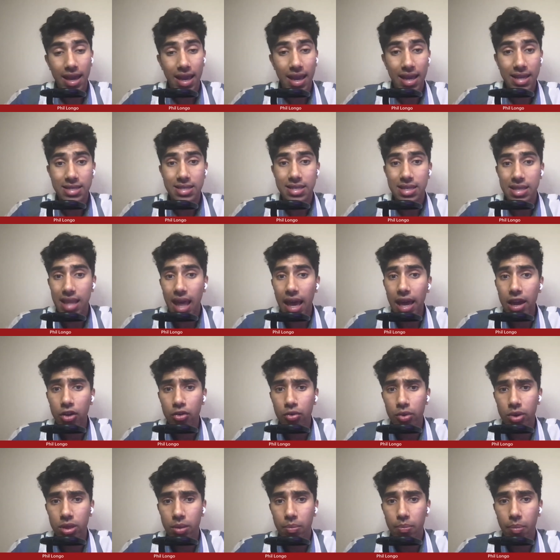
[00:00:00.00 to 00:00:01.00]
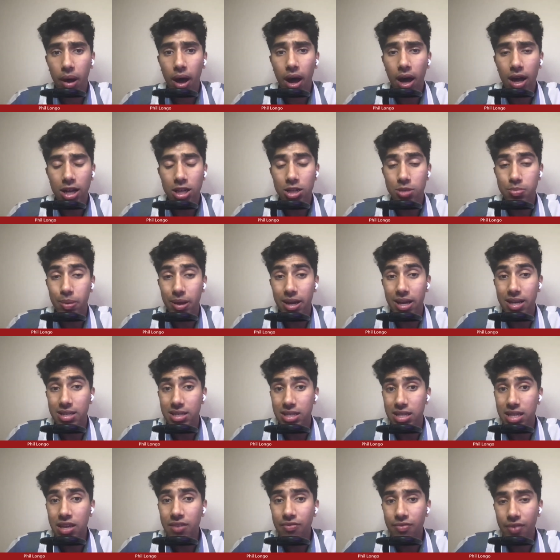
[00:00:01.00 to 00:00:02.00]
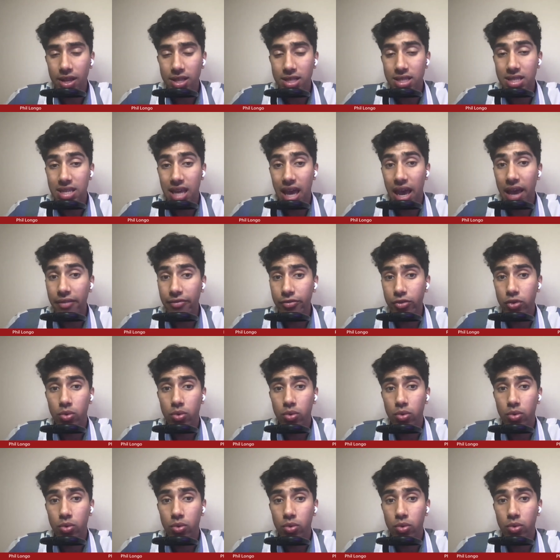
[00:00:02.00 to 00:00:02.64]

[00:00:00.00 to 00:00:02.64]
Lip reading: it's lighter in the box because defenses have